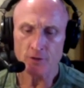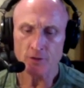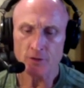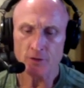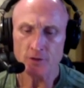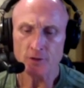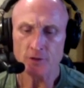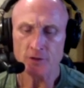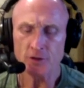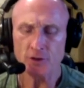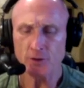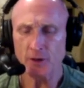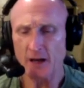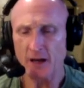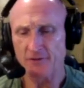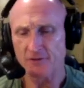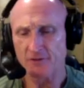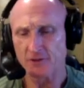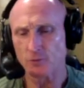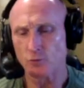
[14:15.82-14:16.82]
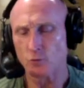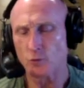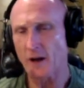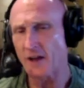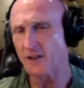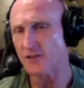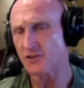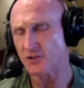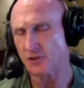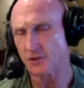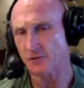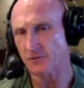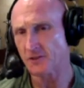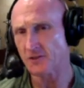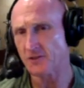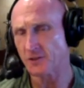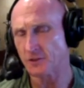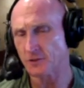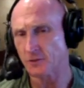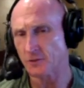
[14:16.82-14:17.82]
You have to rest your
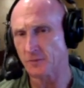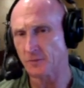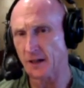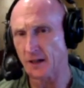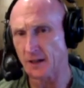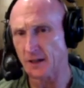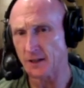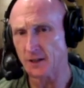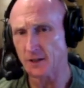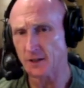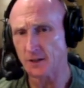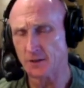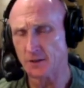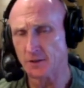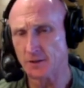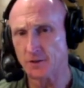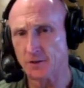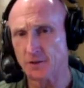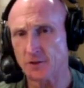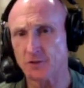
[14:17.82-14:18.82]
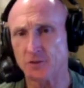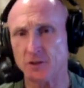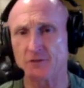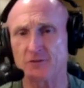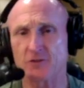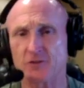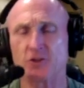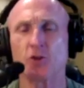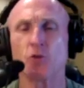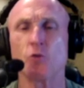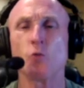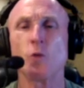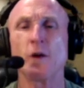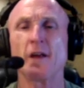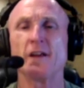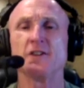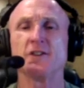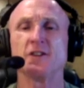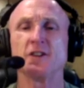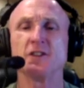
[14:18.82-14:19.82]
physical body. You have to know
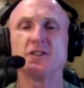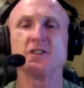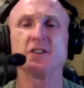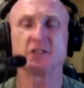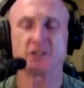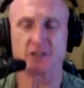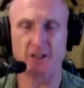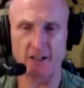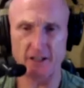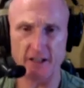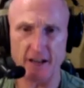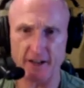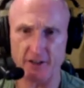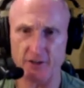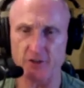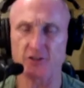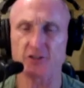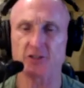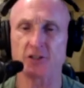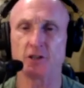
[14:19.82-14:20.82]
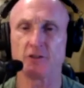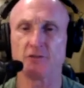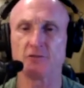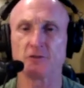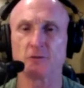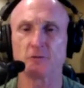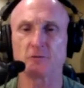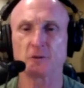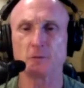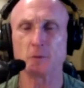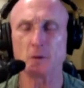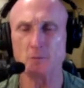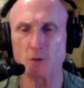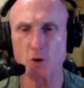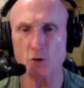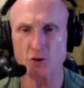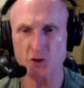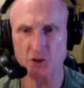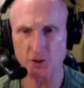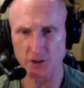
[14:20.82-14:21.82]
when to disconnect yourself from
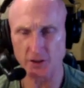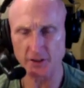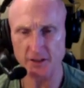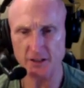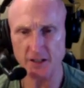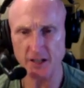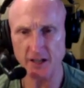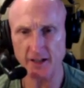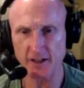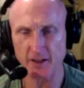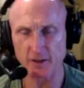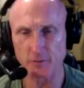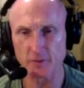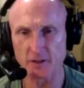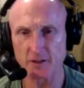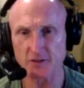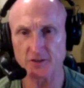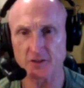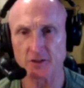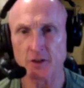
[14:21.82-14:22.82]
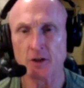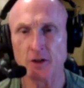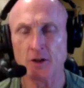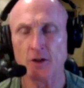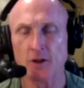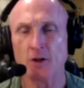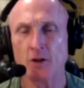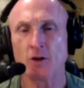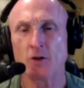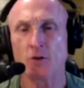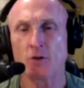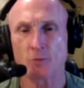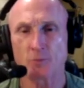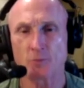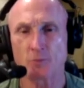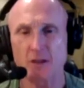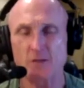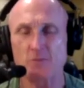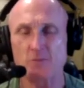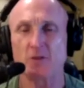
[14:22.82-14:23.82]
emotional entanglements or
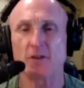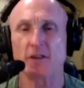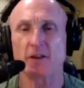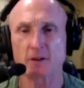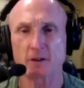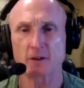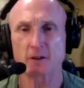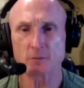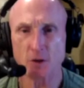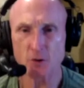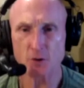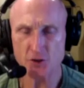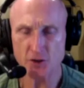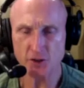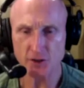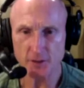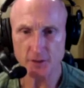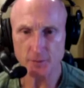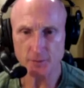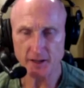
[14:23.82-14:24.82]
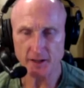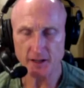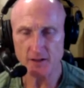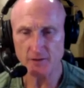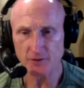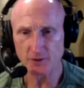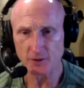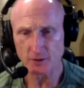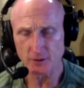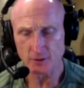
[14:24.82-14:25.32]
people that are emotionally painful.